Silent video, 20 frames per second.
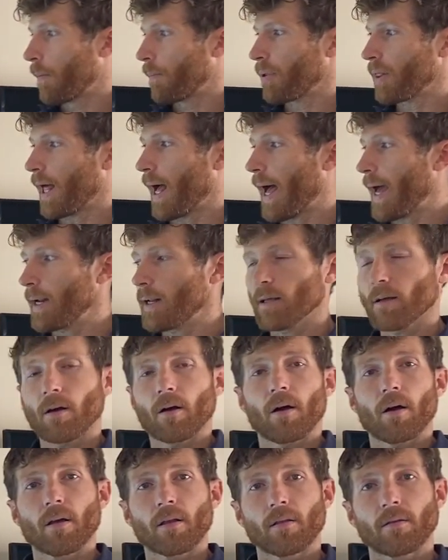Plot
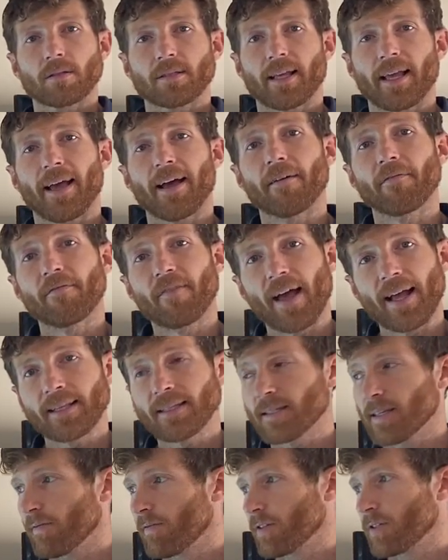is the
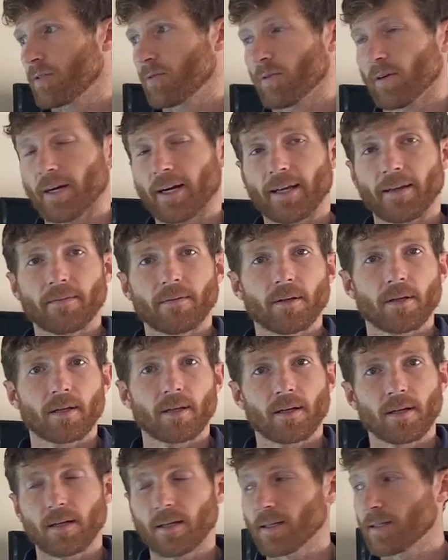events of a story.
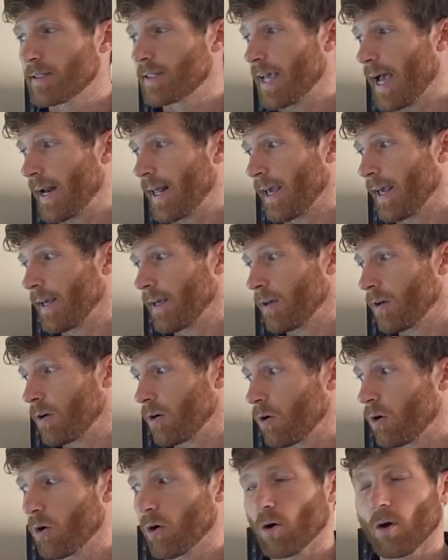Setting
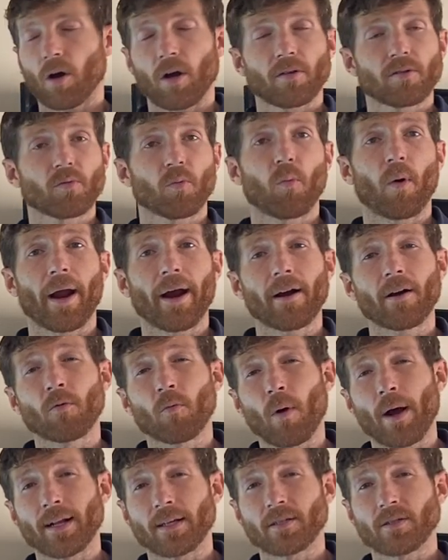is where
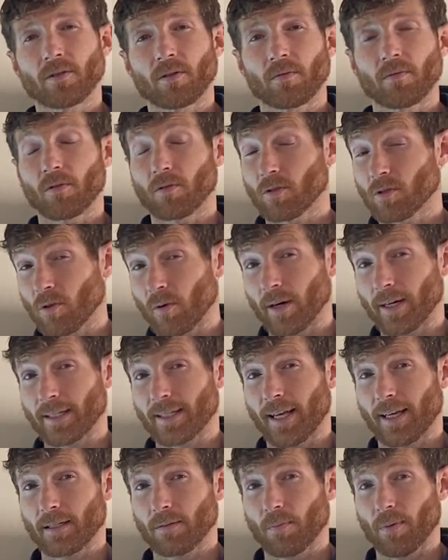and when a st story
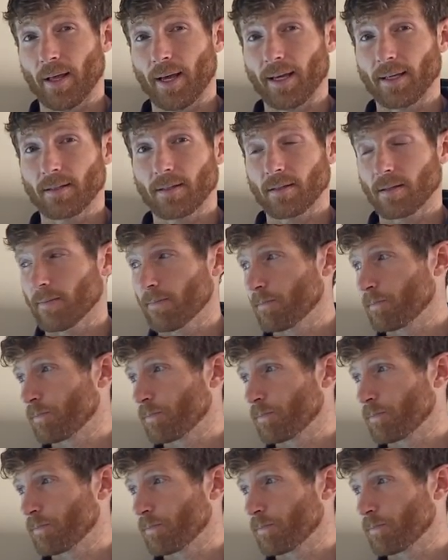takes place.